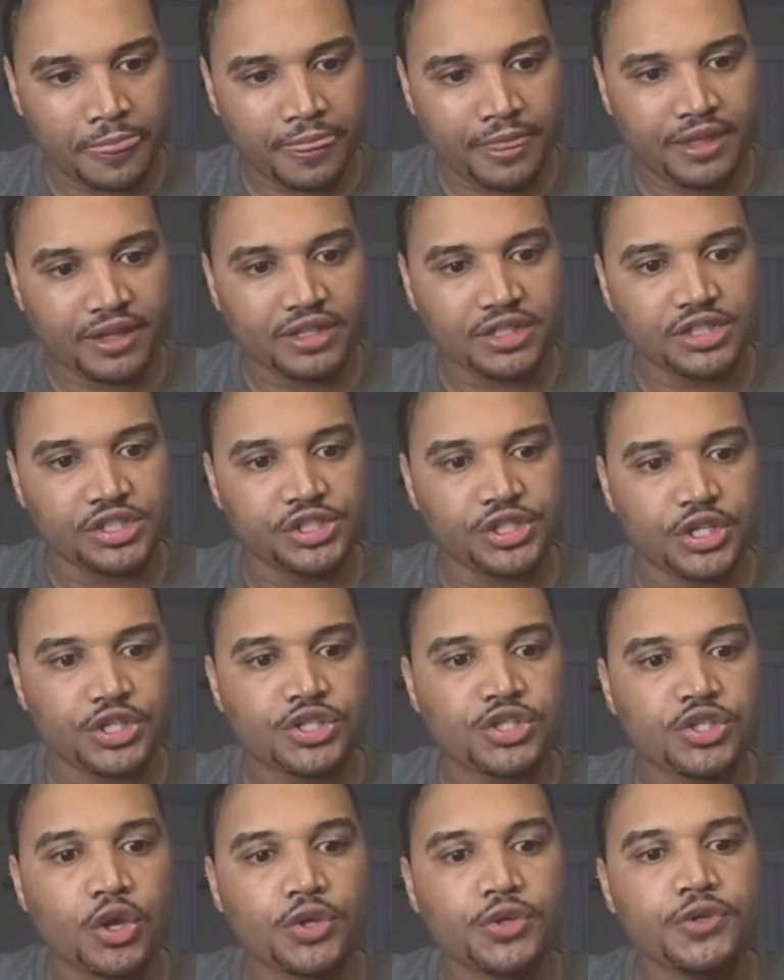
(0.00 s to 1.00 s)
Just
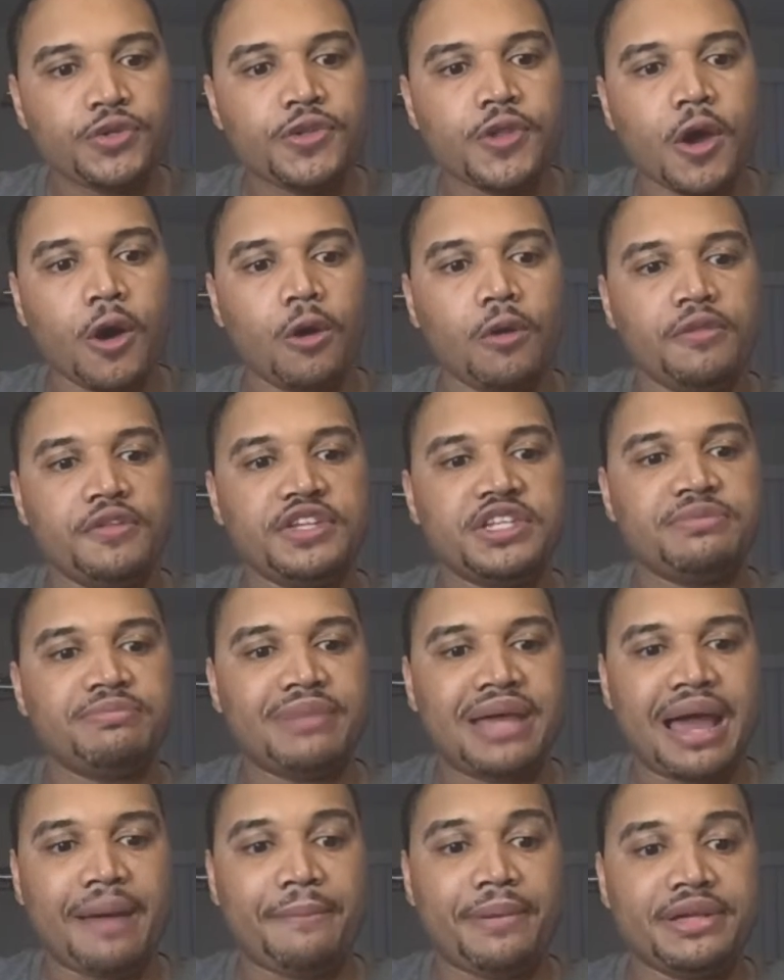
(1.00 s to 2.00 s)
so you know, this
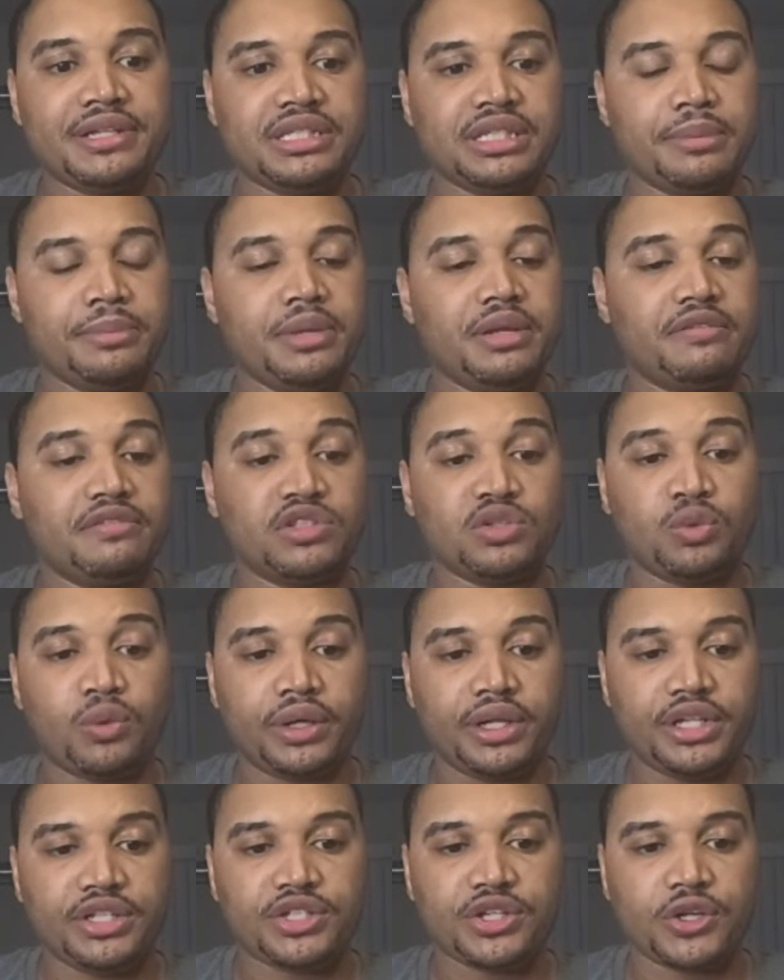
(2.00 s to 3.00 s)
map has a limit of 20
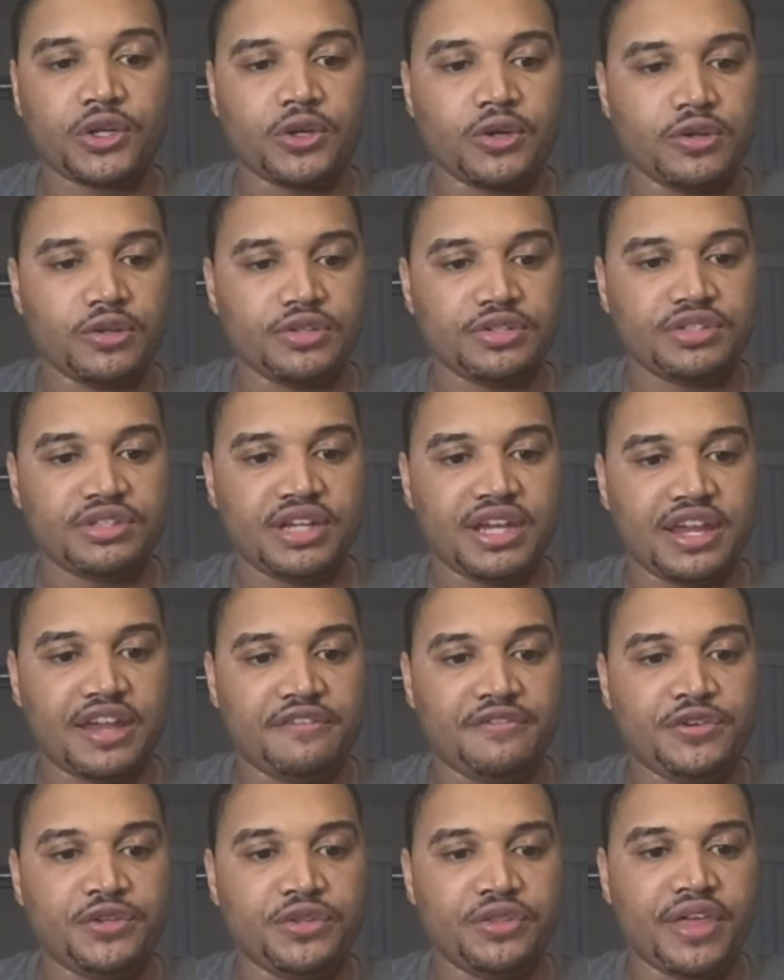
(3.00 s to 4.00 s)
turns. If
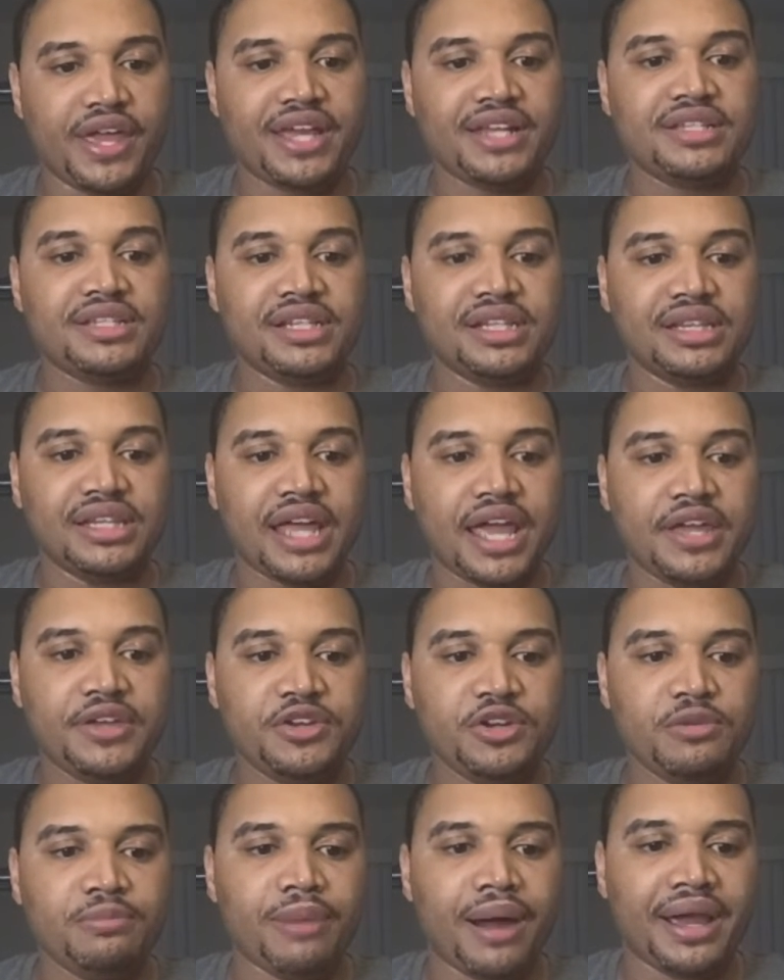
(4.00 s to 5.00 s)
they delay you
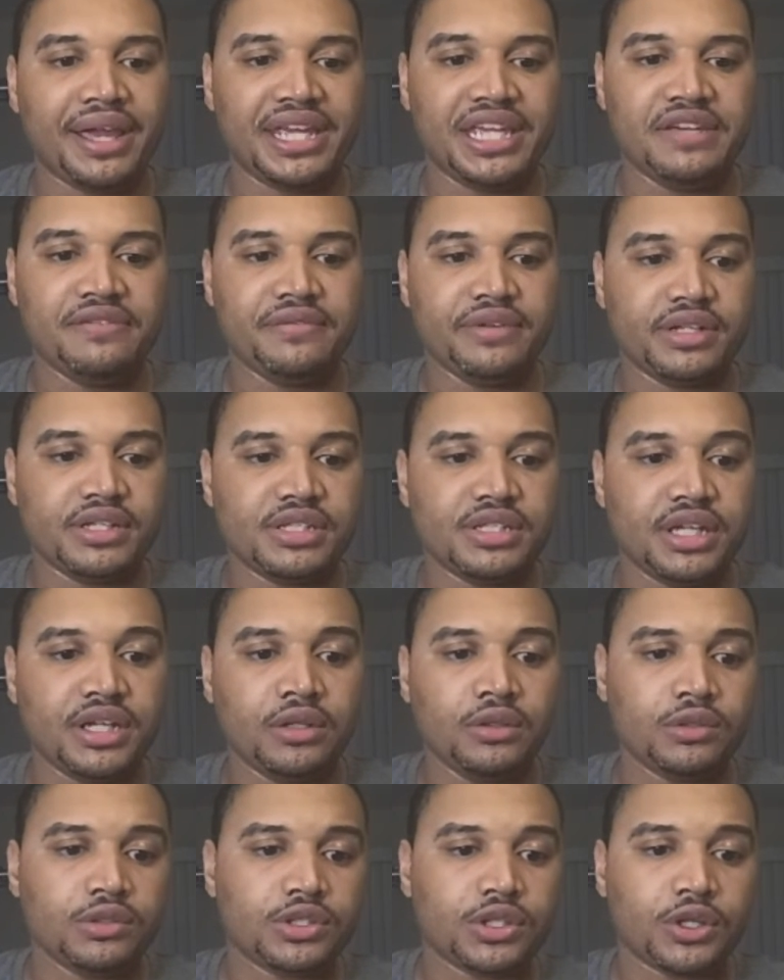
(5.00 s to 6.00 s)
by even a single
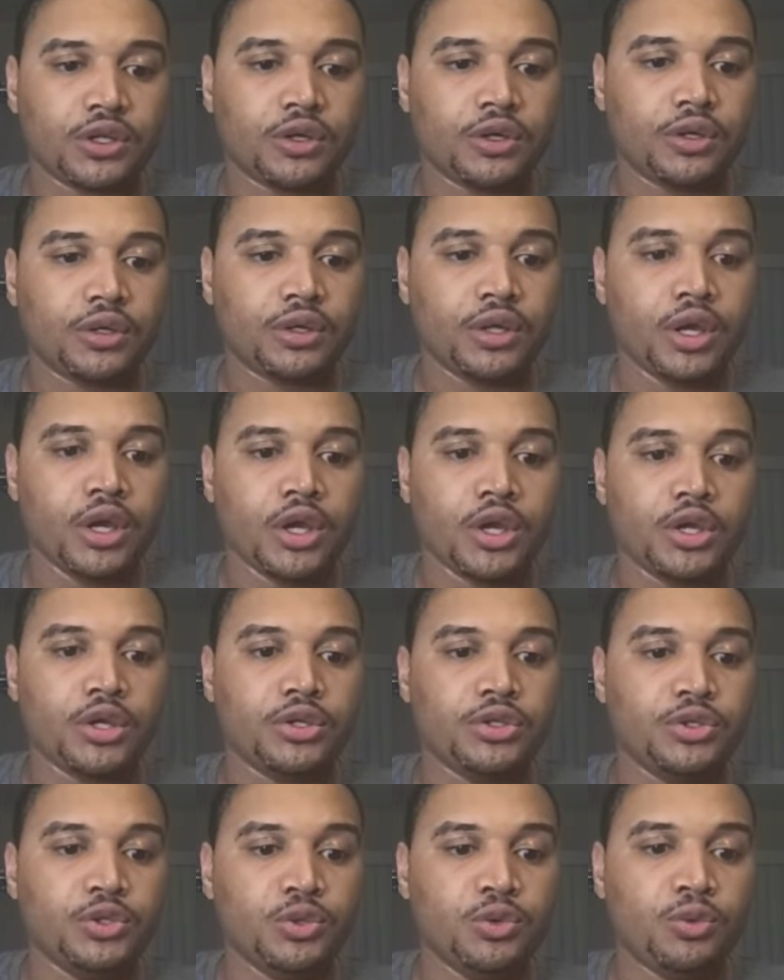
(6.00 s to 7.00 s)
turn,
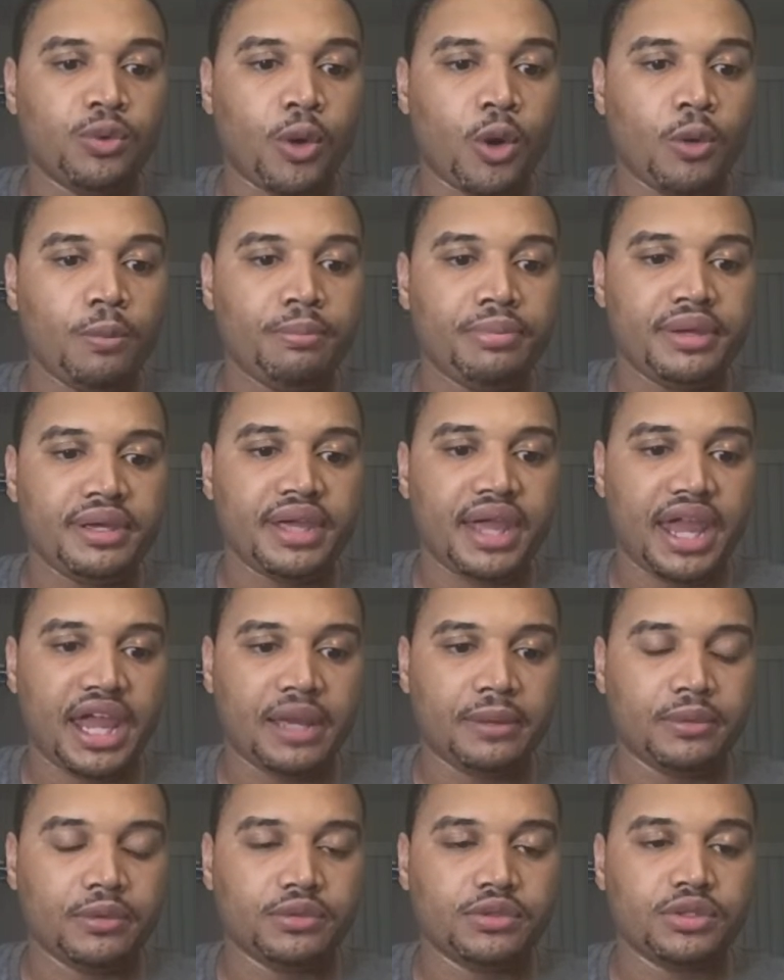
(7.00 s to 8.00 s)
you won't be
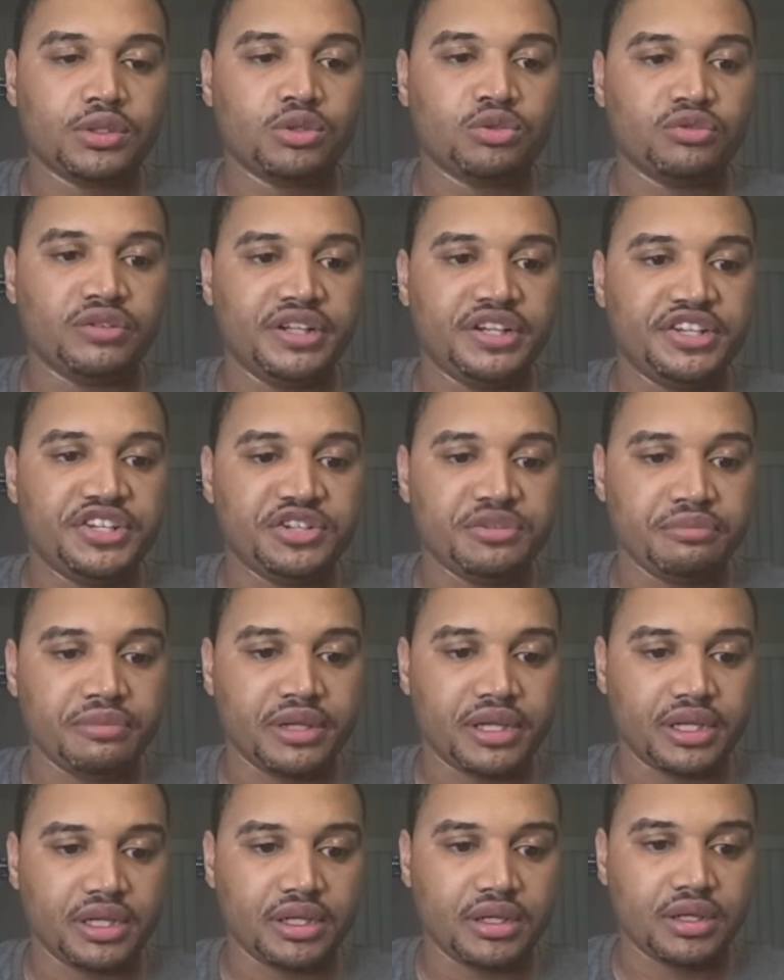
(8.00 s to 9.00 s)
able to reach me.
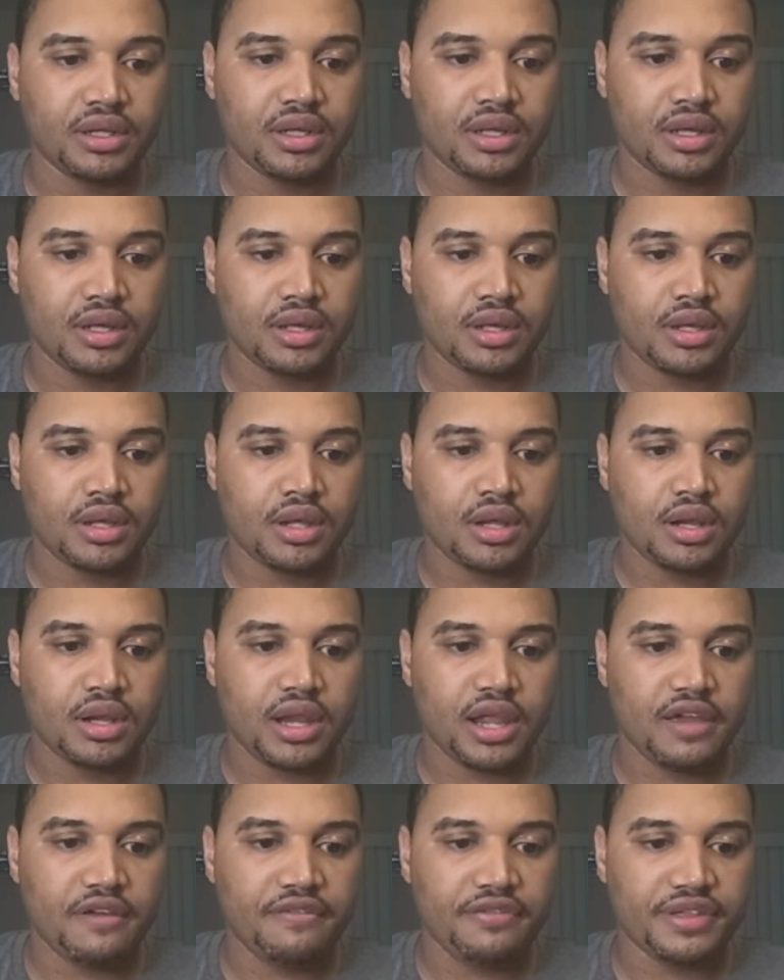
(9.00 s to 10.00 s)

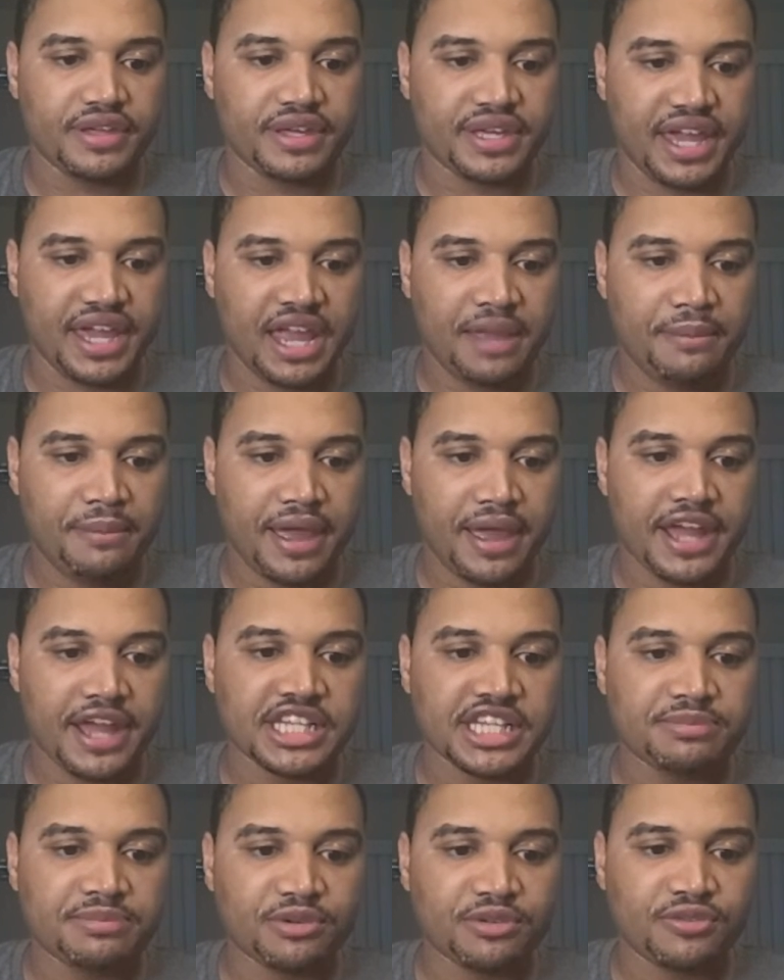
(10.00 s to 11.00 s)
If the game ends
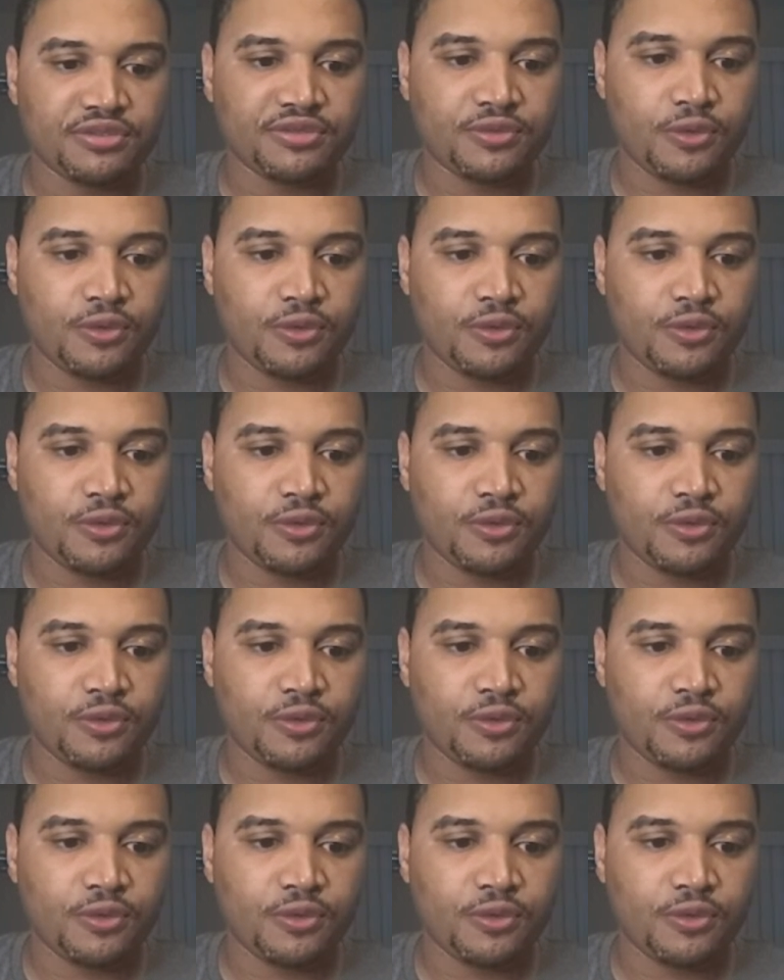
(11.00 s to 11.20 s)
before